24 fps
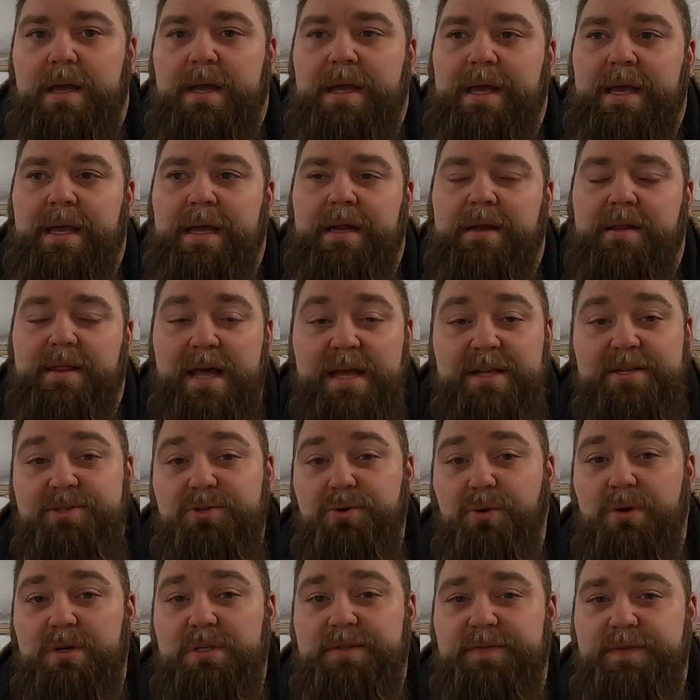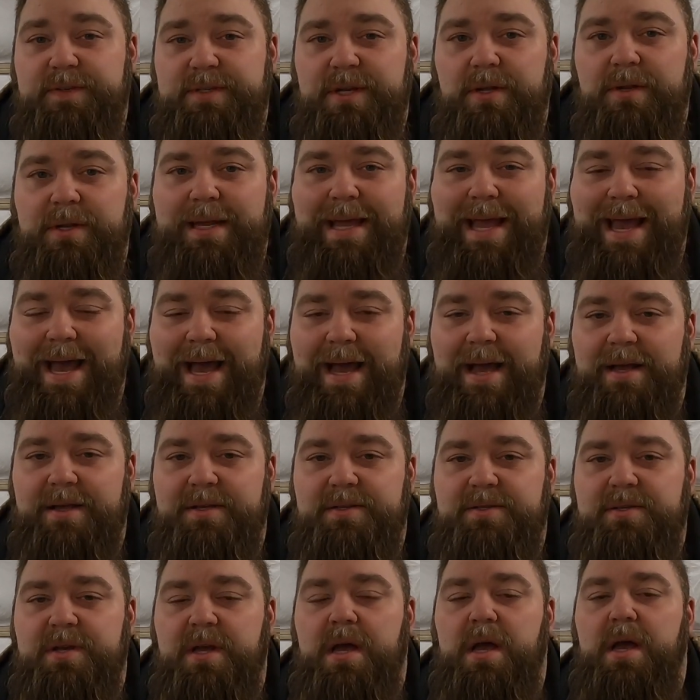And that storage facility
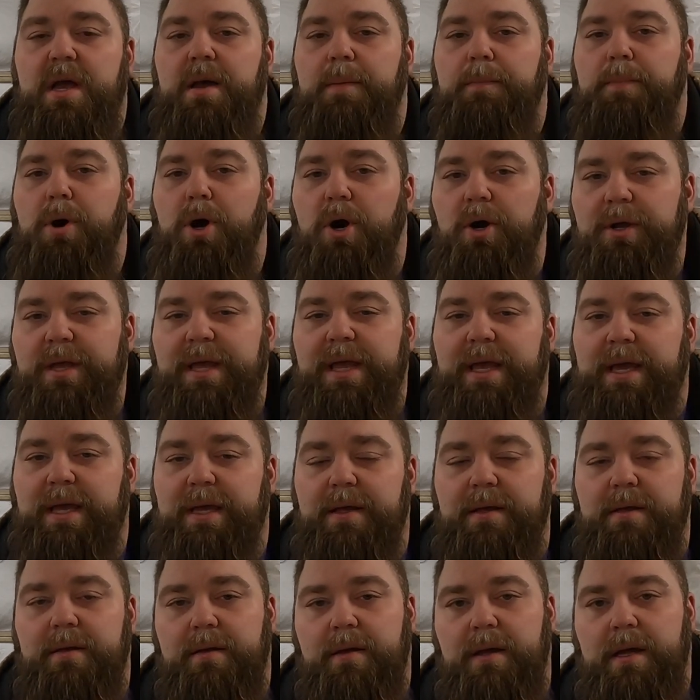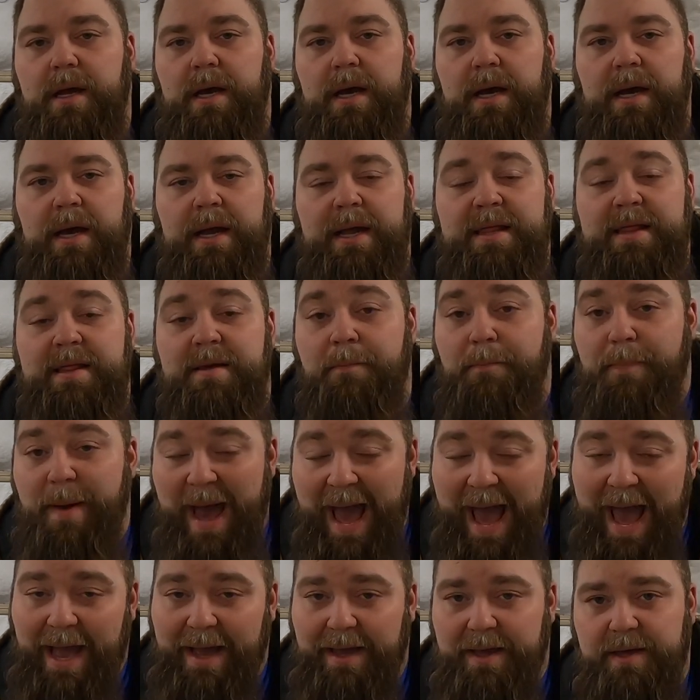has parking in the
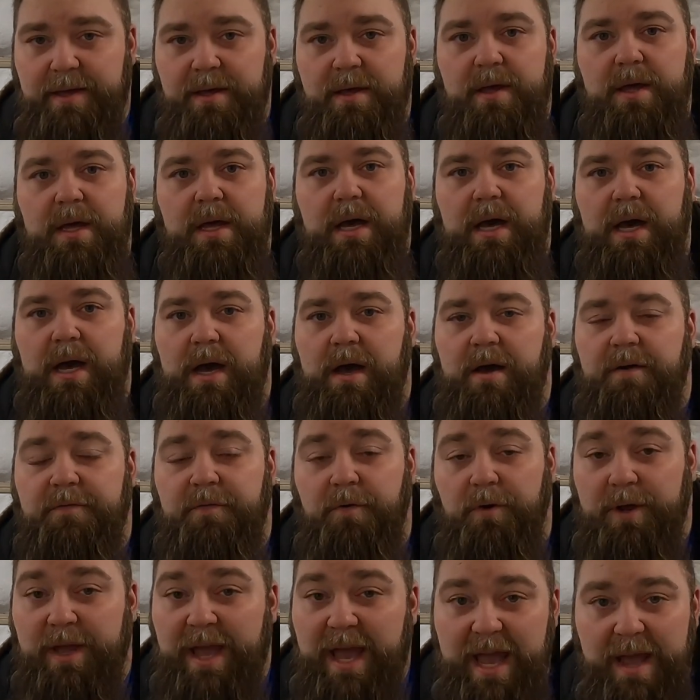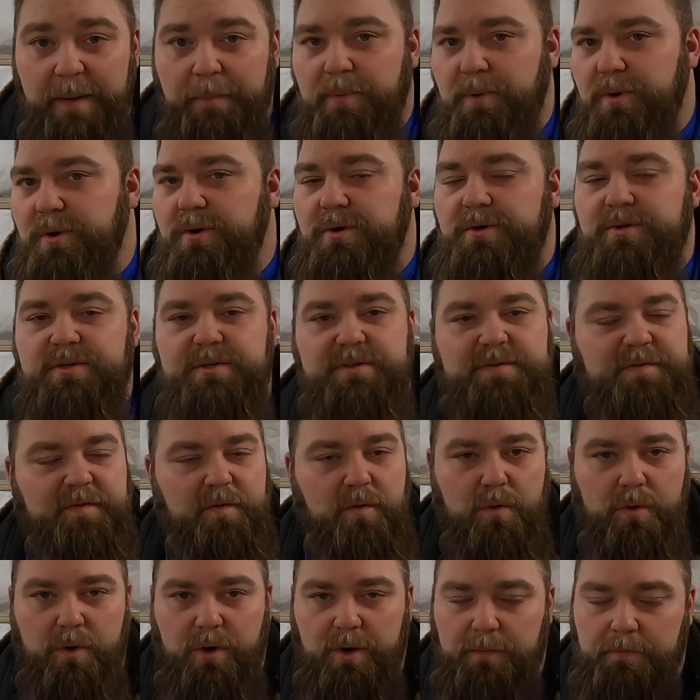back for campers,
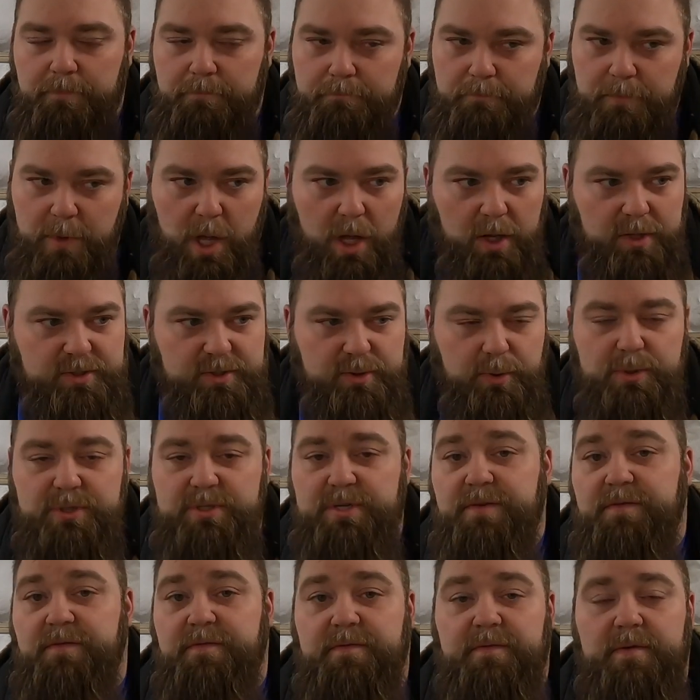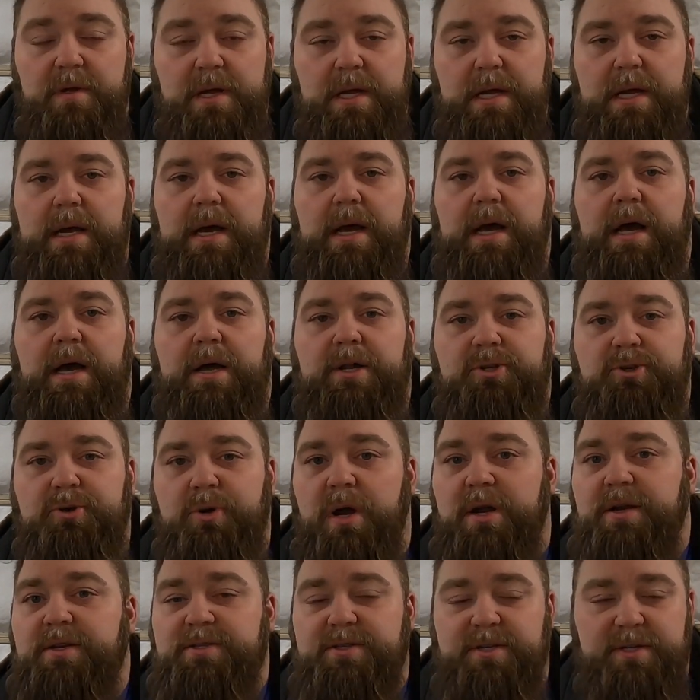for all sorts of
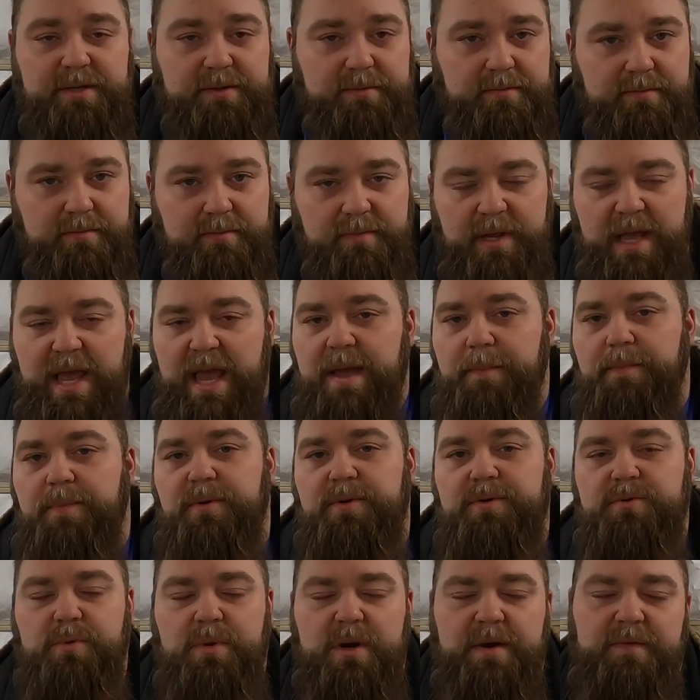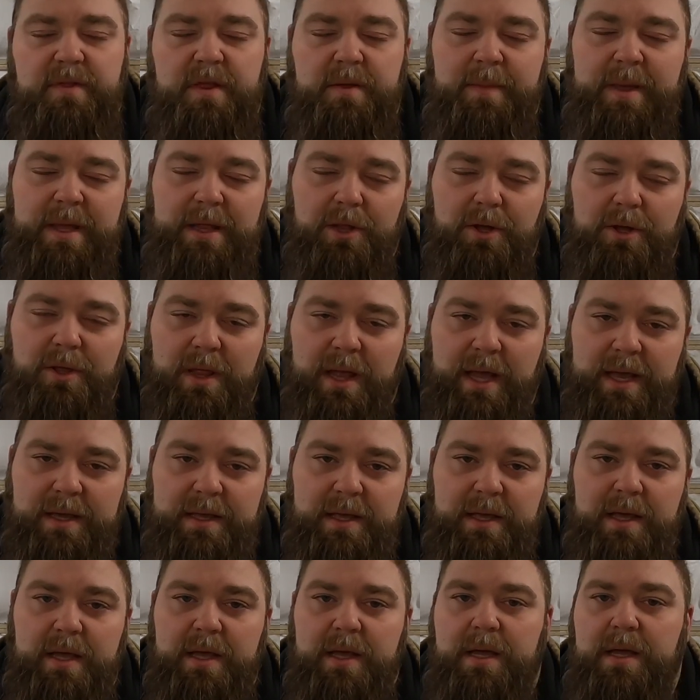trucks and campers, whatever that may look
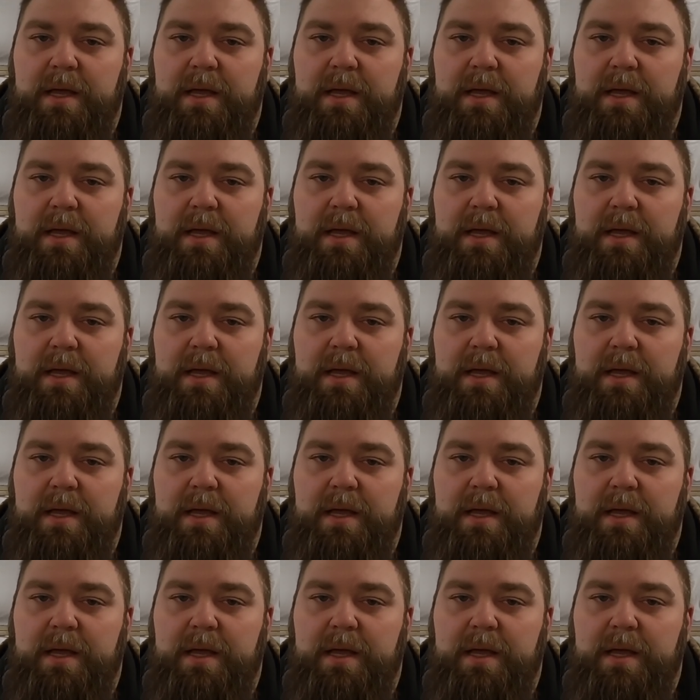like,